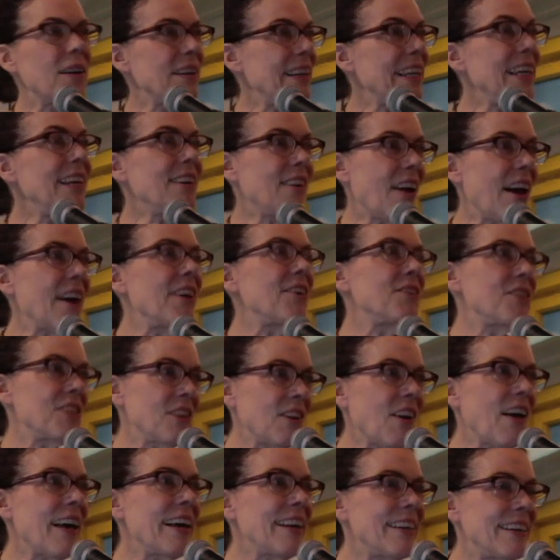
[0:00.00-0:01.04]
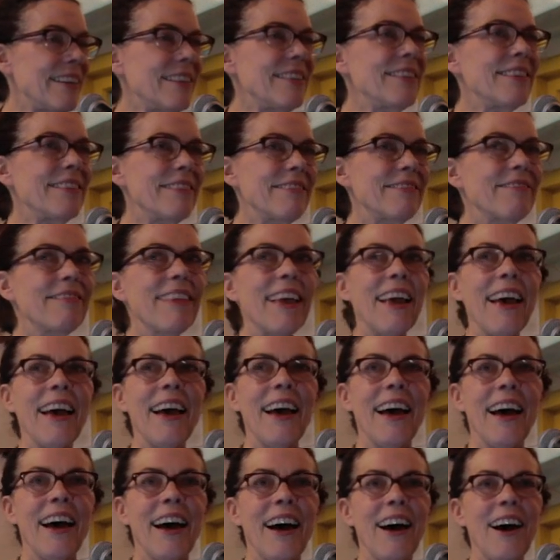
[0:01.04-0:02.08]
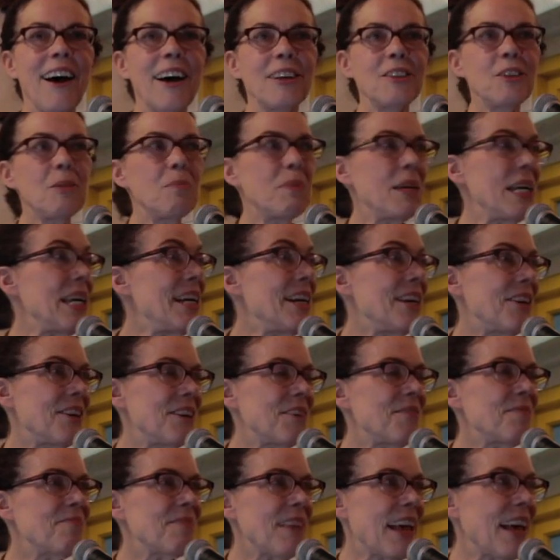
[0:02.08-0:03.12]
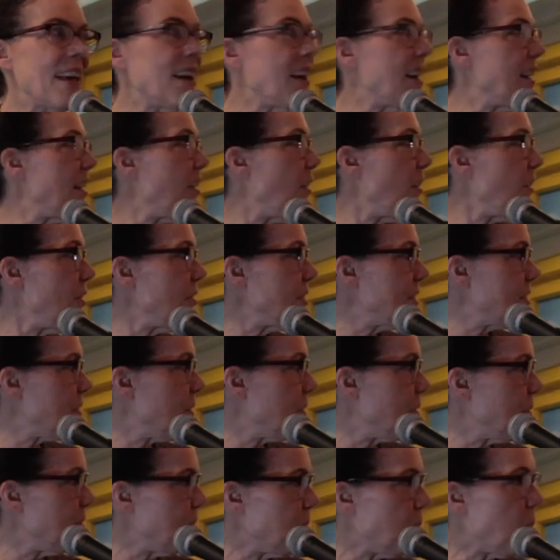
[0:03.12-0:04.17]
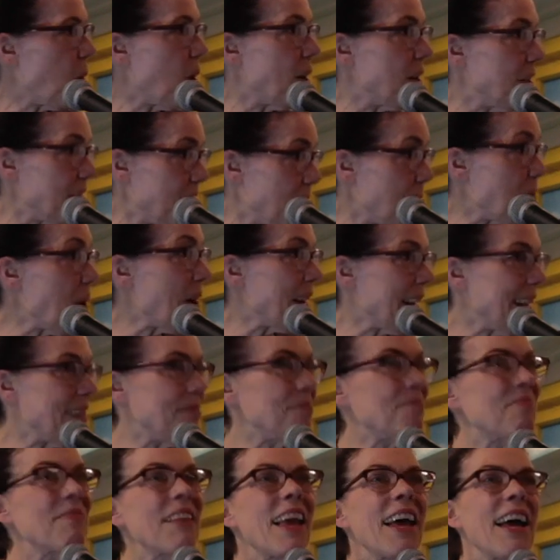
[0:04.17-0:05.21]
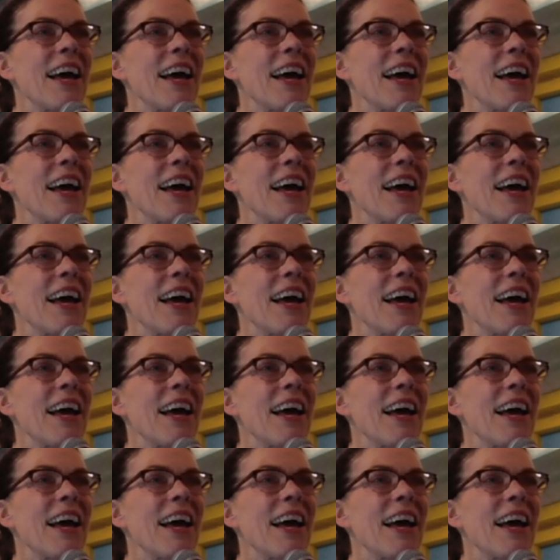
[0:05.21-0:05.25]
Lee and I are delighted to be here. And I also want, come on in,